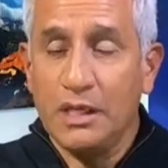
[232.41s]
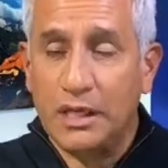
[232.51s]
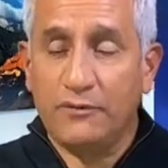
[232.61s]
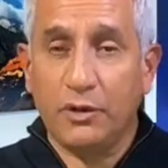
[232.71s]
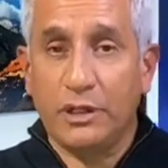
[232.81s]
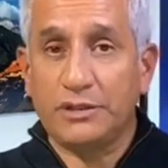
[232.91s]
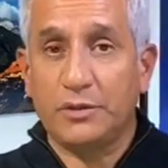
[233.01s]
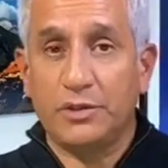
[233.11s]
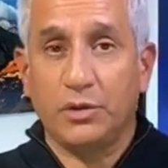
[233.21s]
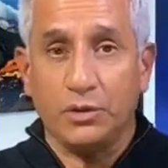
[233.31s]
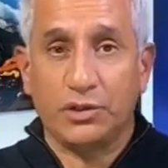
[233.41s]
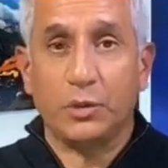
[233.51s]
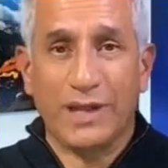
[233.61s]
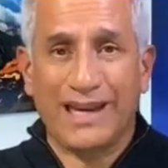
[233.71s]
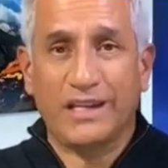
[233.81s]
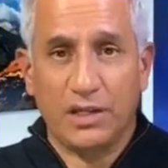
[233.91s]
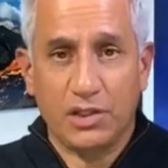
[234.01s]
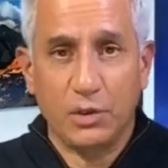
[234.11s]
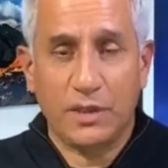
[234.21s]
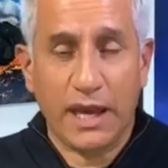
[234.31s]
even though that's what you told us, we're not going to
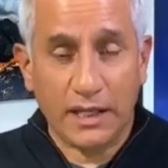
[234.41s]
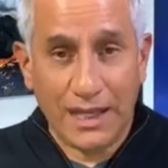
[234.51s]
do that.